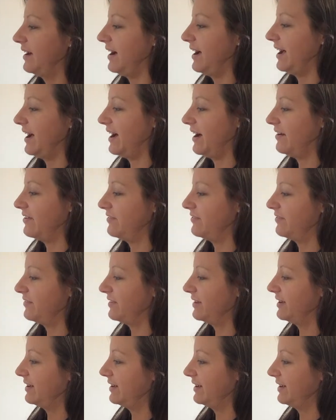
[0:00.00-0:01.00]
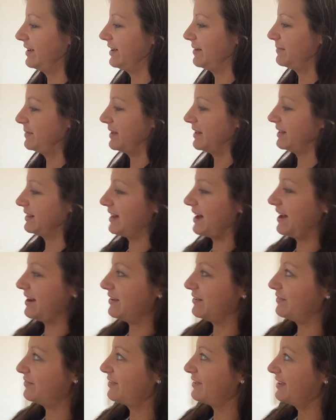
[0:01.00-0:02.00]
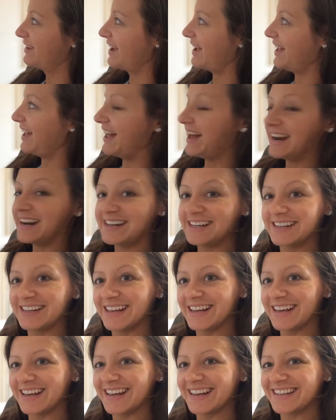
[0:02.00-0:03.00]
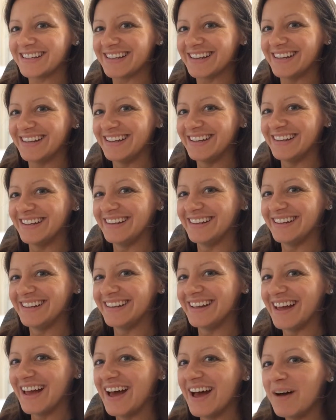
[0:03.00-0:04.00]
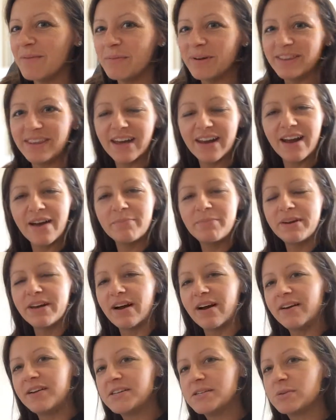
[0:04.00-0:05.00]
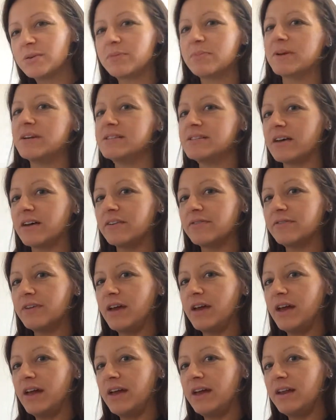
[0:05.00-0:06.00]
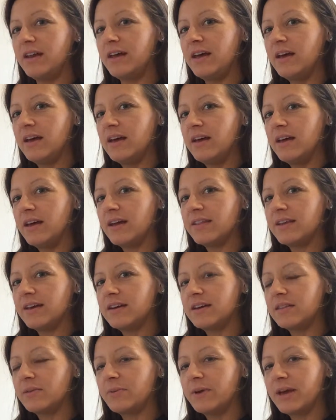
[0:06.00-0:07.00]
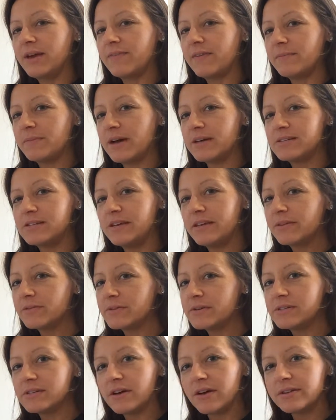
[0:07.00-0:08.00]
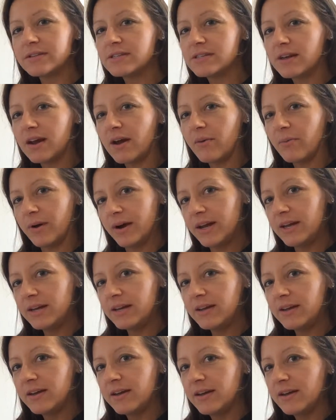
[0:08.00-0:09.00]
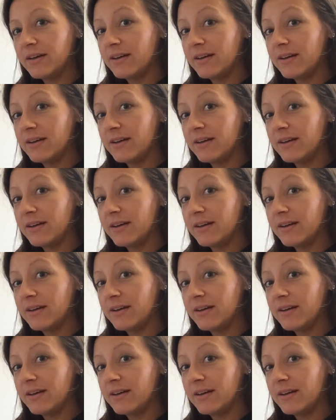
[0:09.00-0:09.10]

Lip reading: I have a lot of editing it, but then I'm being honest with myself. And at the end of the week, if I'm not seeing the results that I wanted,